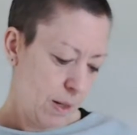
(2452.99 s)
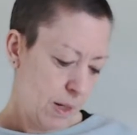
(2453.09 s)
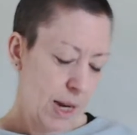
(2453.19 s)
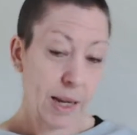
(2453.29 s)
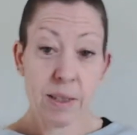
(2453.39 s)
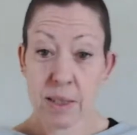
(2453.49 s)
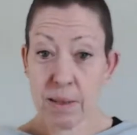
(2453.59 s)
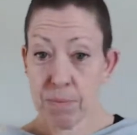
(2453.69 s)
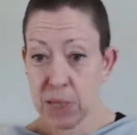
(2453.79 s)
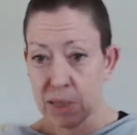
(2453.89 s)
Yes,
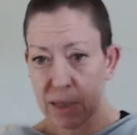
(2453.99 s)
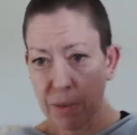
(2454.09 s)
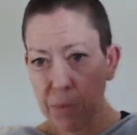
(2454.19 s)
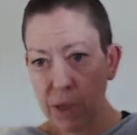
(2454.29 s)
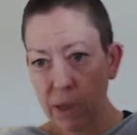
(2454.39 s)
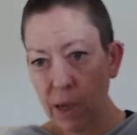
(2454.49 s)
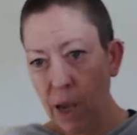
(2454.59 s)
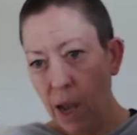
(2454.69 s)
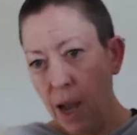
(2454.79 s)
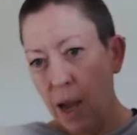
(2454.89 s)
made in Denmark.
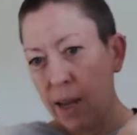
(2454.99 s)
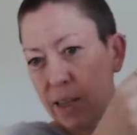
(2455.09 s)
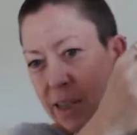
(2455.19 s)
And